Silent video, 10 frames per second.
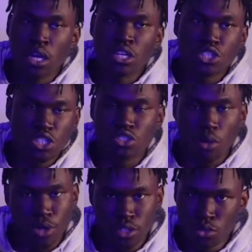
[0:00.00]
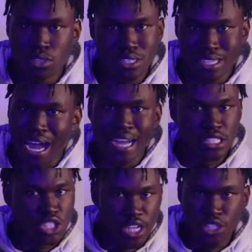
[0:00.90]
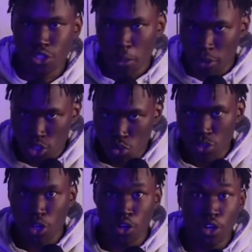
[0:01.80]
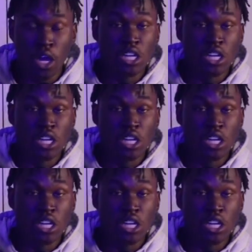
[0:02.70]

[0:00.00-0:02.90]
she's already used to guys chasing her, pursuing her.